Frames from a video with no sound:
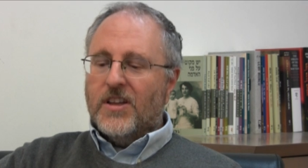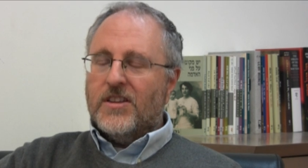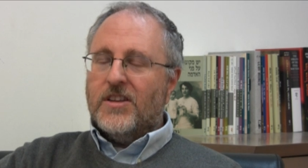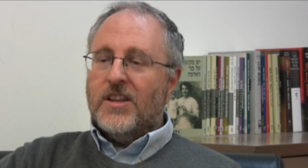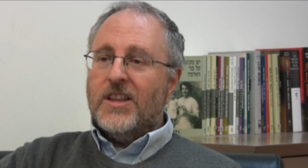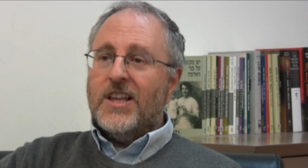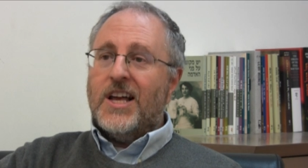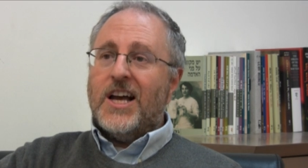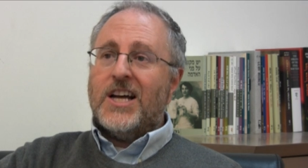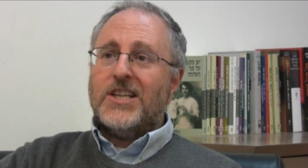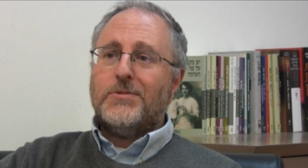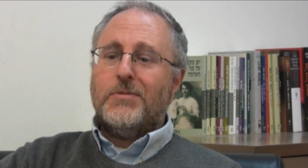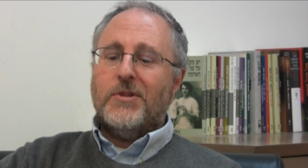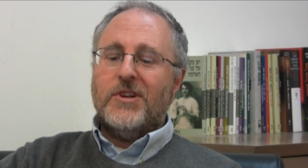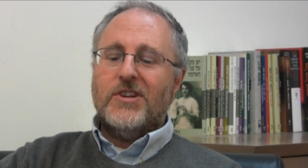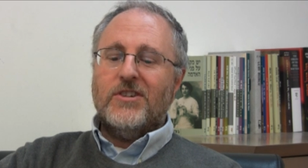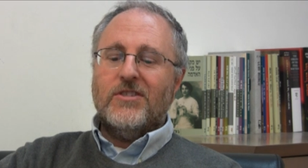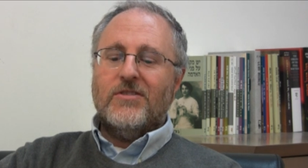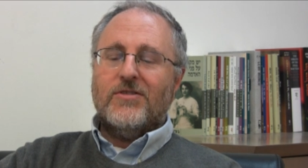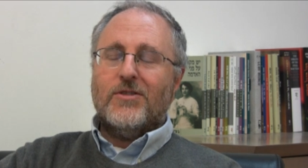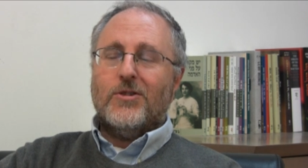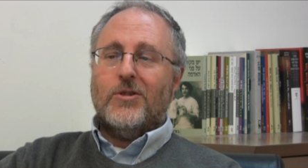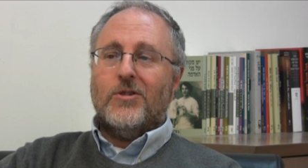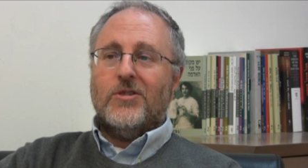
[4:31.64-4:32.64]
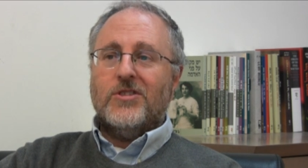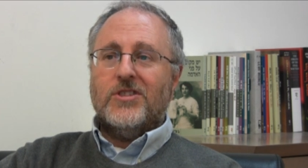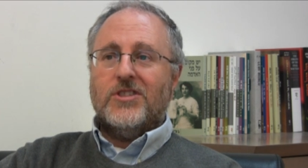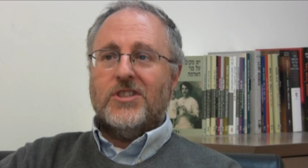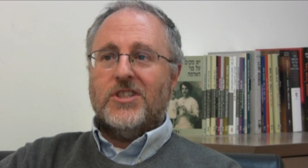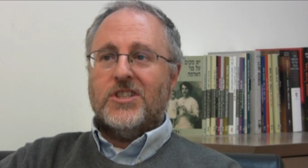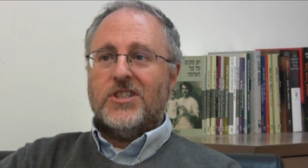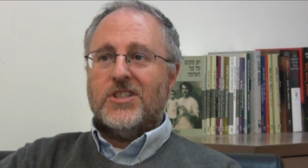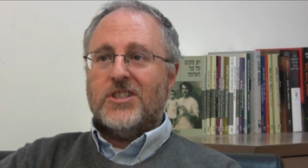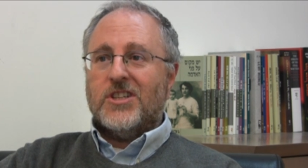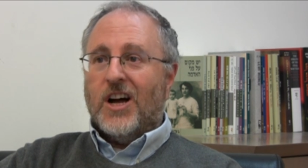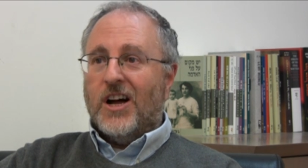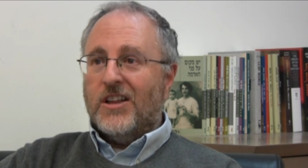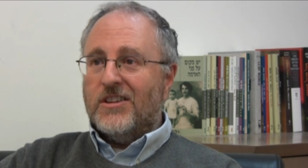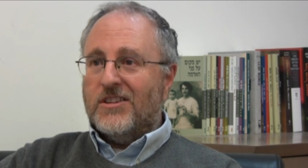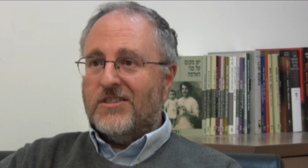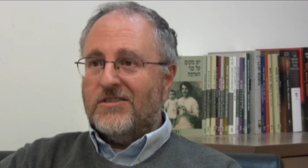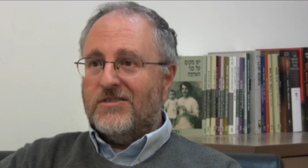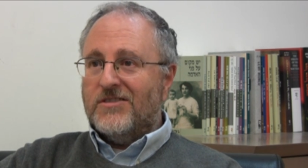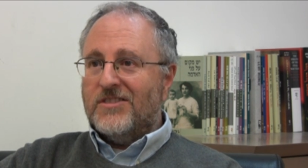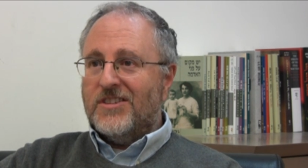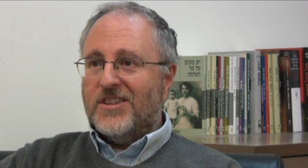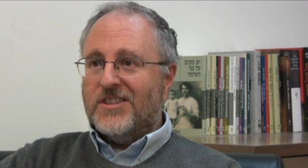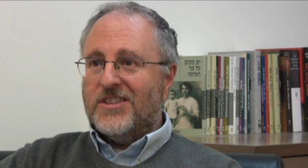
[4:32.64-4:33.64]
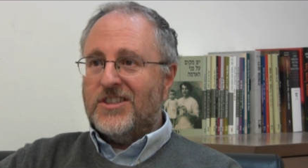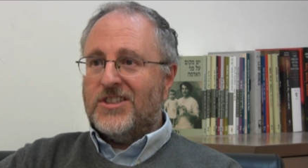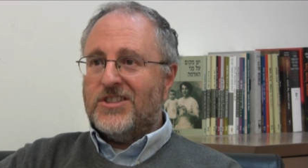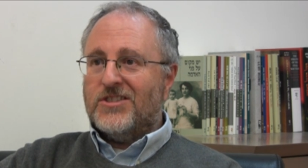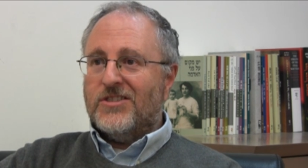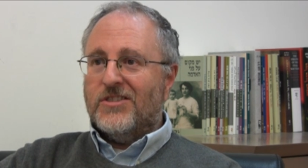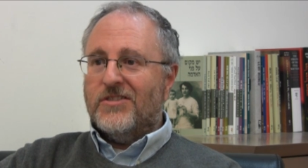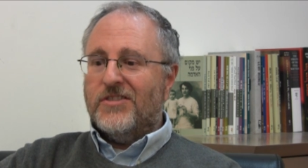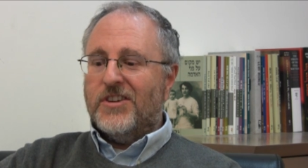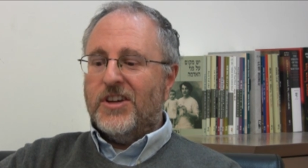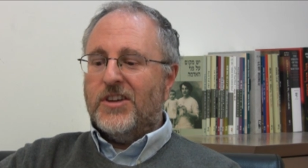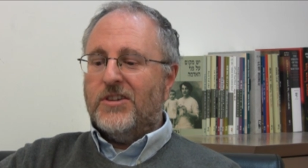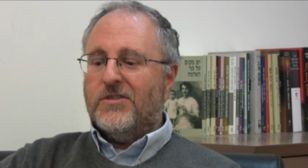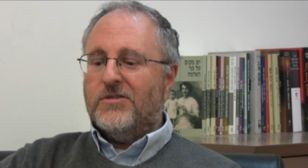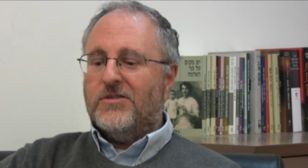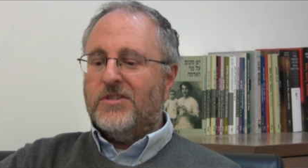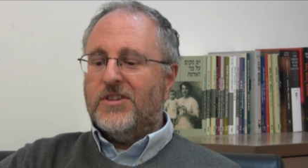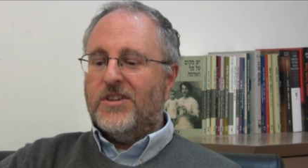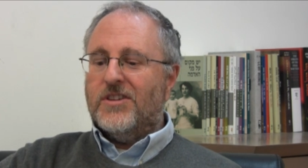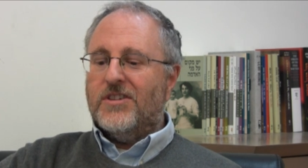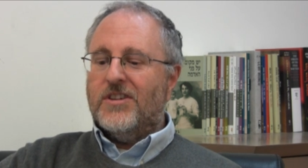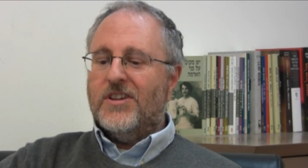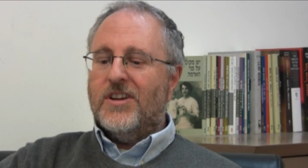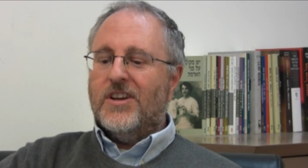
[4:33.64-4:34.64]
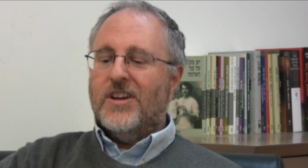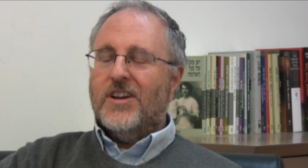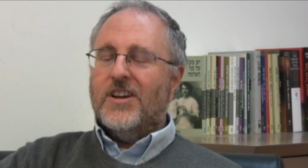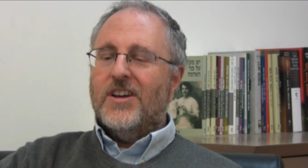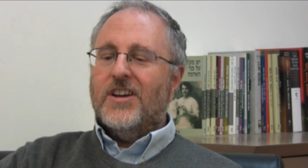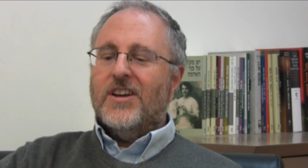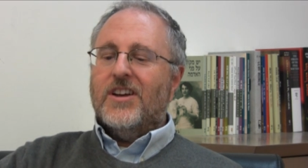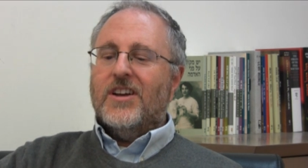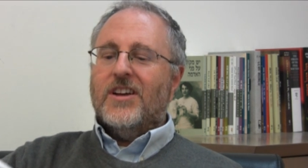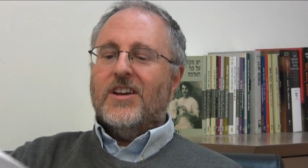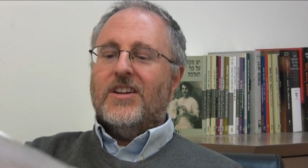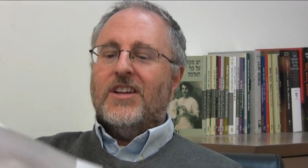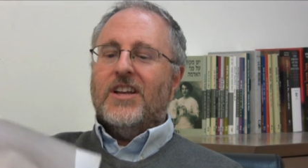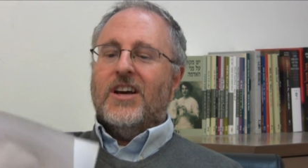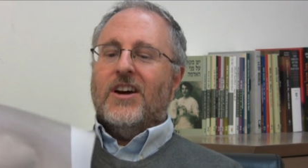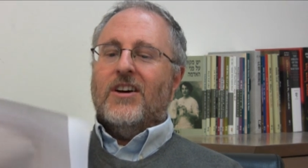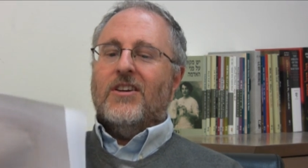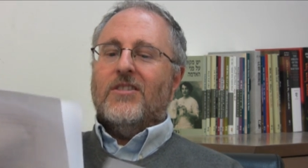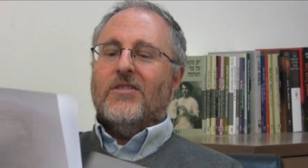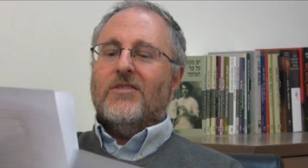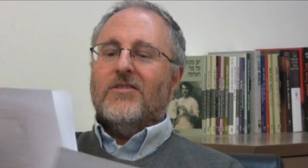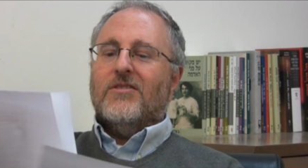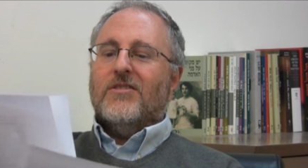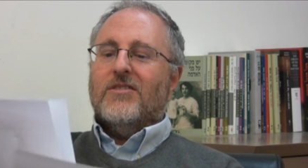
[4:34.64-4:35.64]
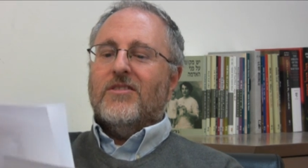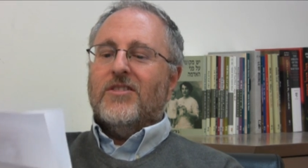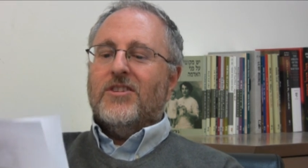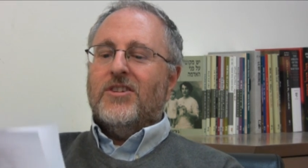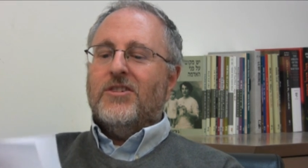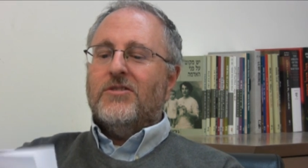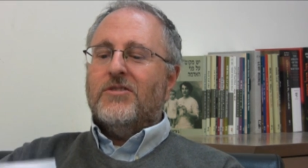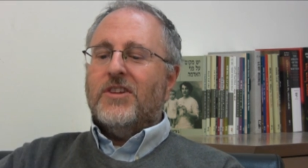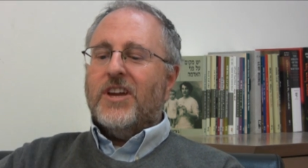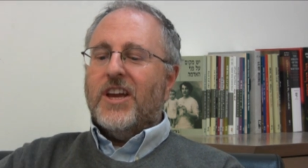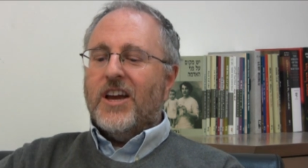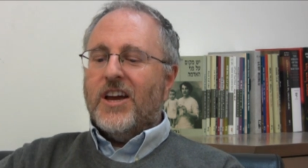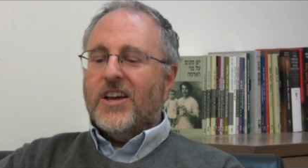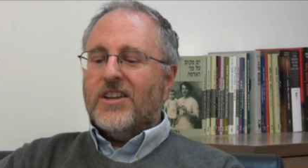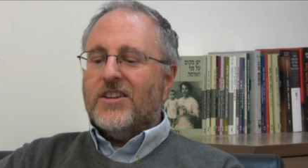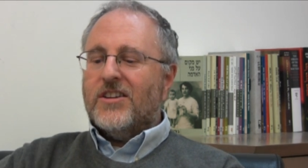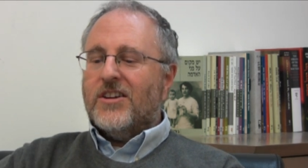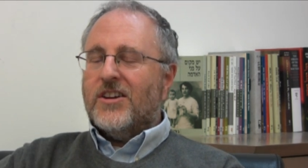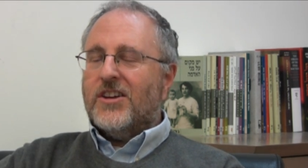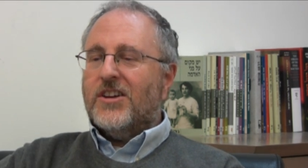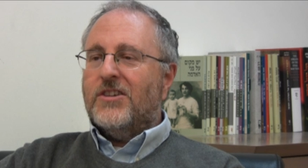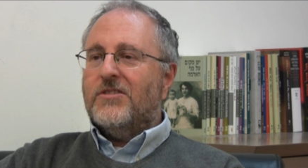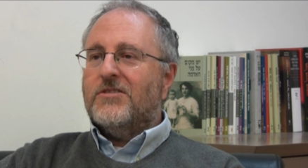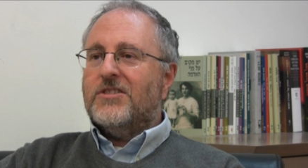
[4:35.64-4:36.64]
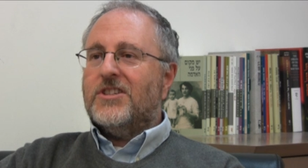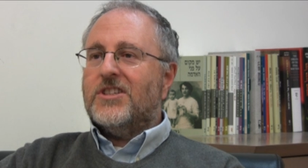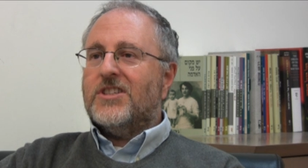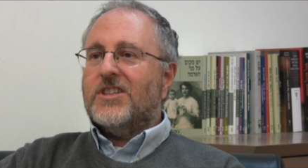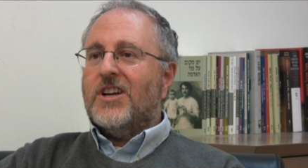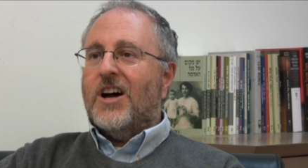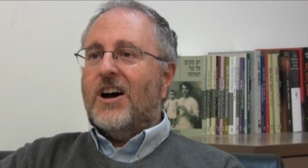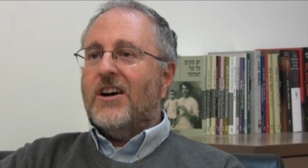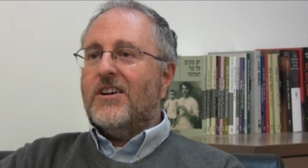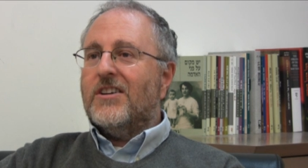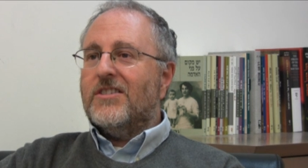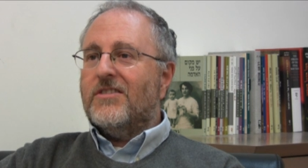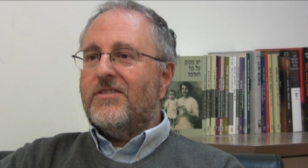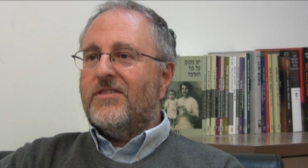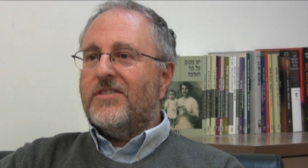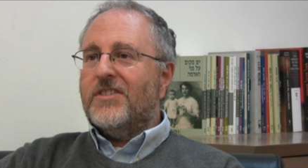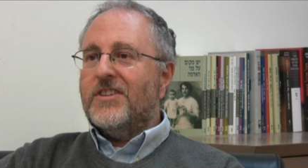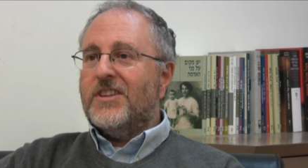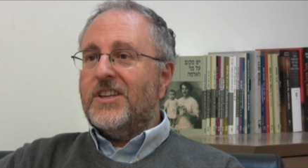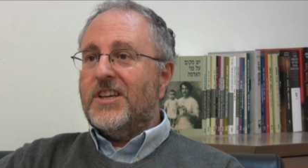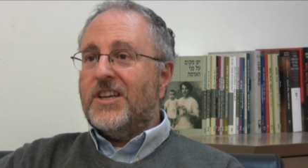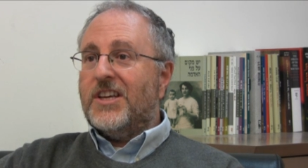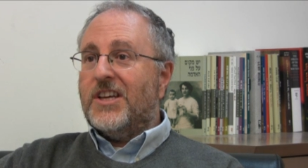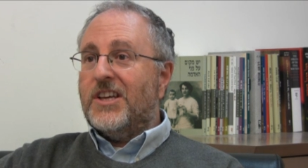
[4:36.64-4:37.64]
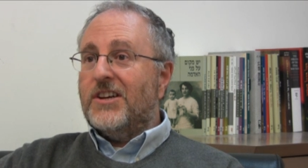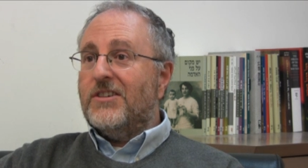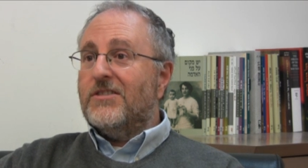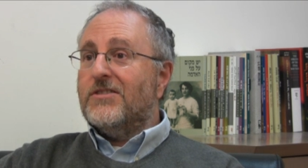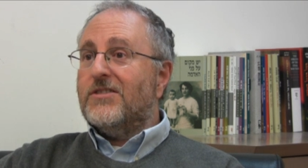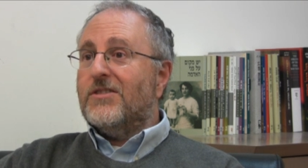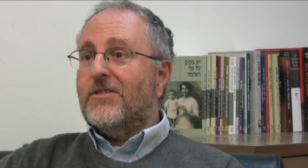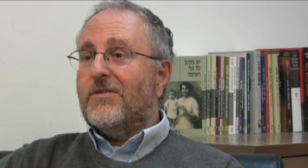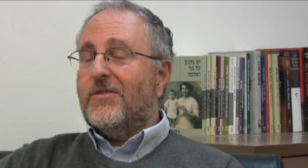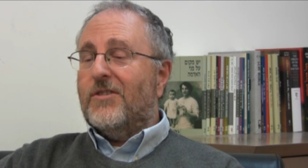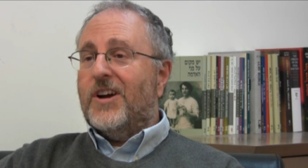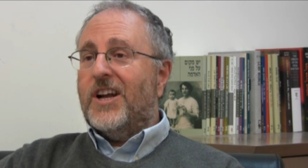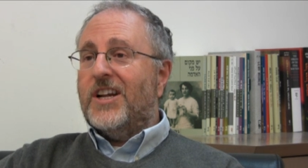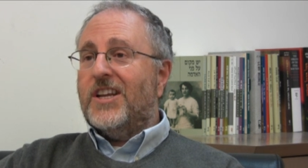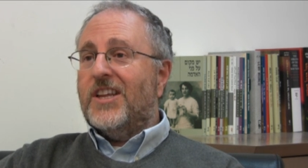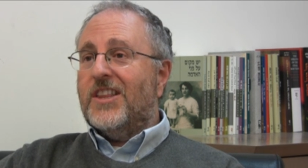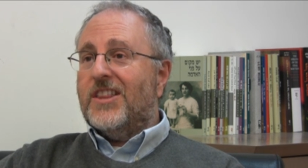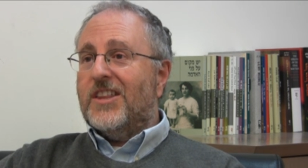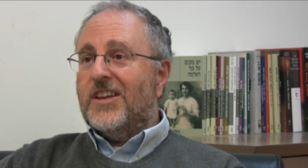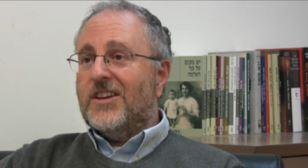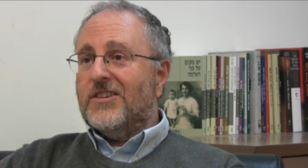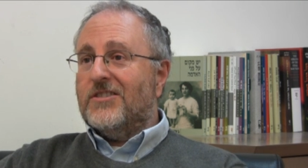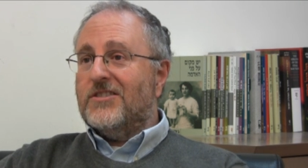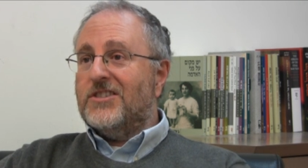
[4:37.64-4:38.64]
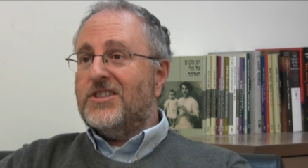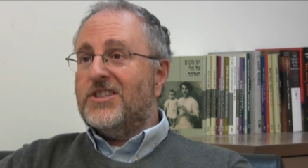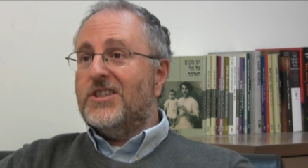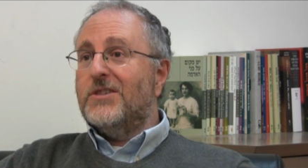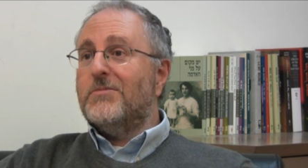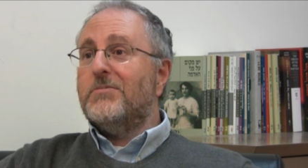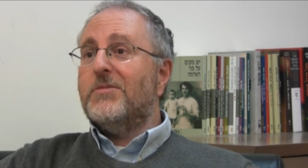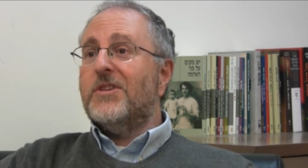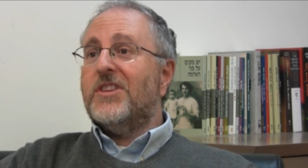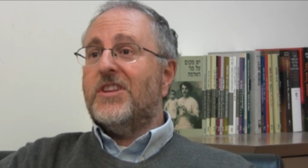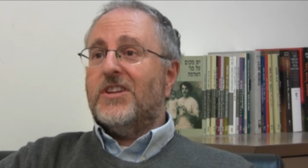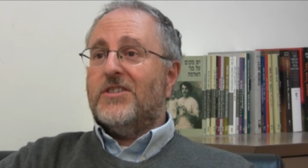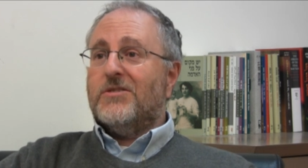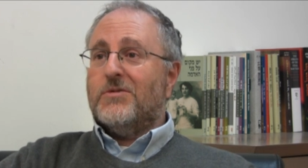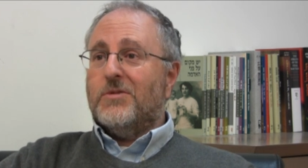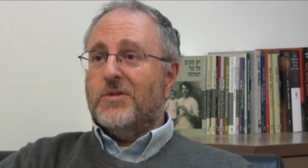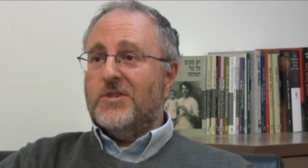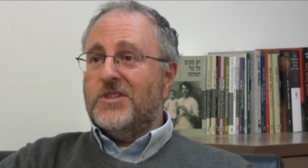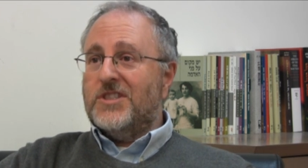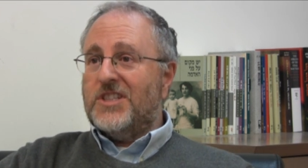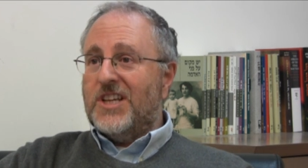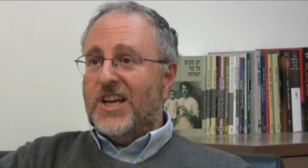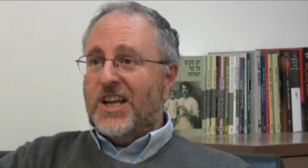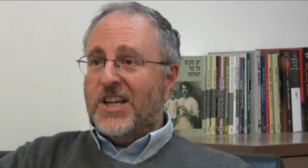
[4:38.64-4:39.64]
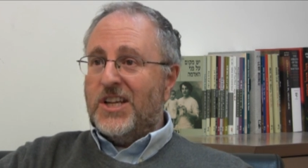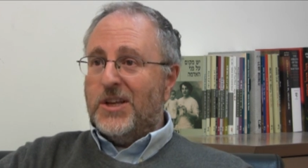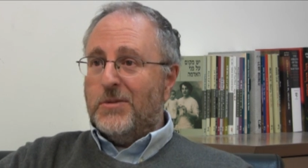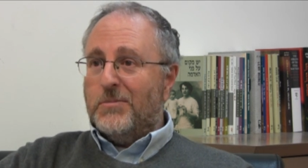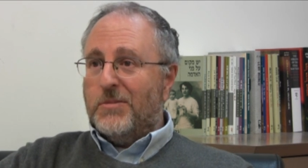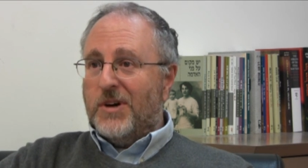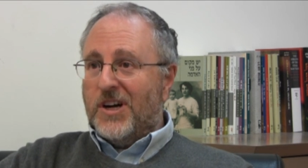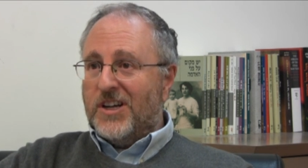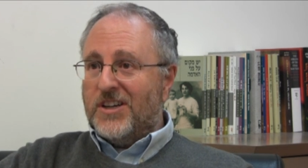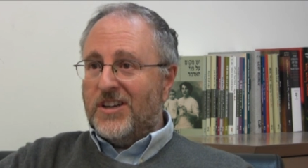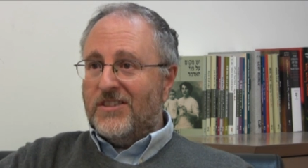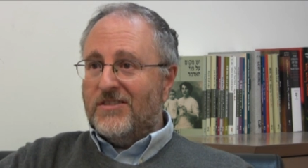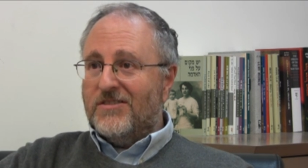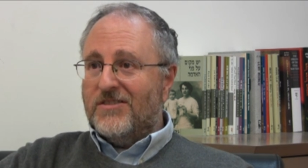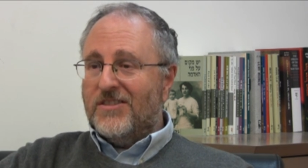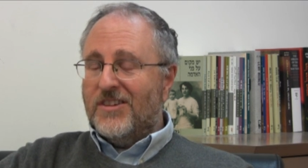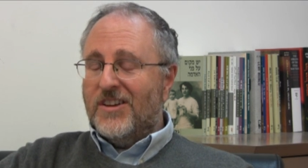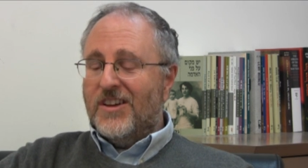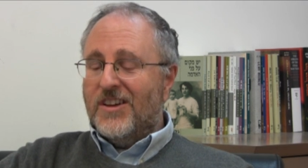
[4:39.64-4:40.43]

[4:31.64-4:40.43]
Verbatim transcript: The last player, of course, is Stalin and the Soviet Union. Now, you can't accuse Stalin of feeling guilt over anything or sympathy towards anybody.